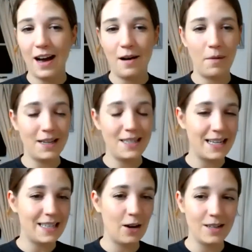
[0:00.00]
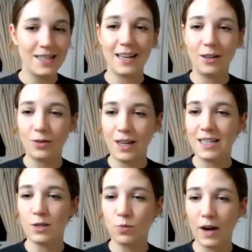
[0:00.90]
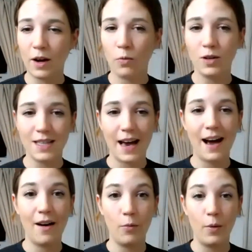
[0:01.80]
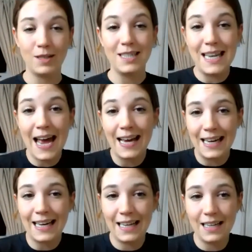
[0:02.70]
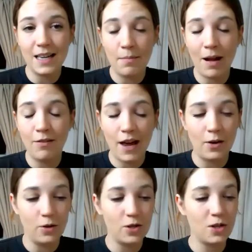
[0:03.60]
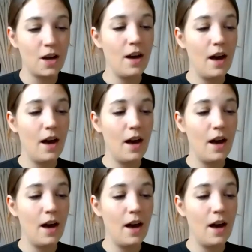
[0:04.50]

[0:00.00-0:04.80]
I tasted a lot of single Quintas when I was there. We were staying in a Quinta, Malveros.